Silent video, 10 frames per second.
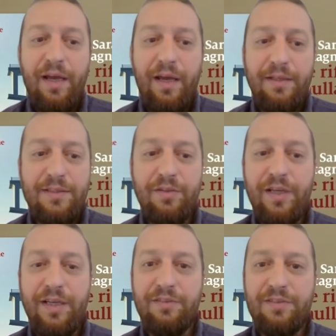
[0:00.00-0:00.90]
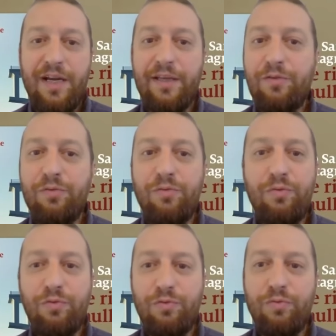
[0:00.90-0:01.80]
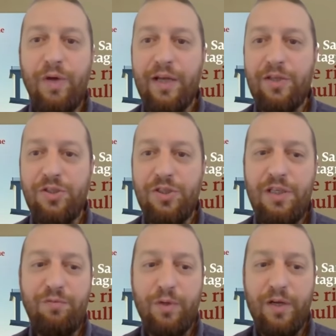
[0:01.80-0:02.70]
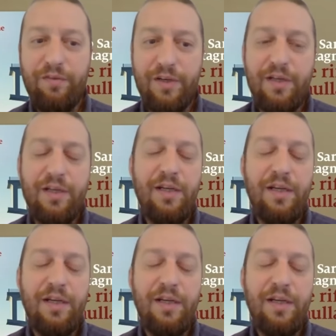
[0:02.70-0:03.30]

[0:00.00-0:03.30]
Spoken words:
And so they tried to achieve whatever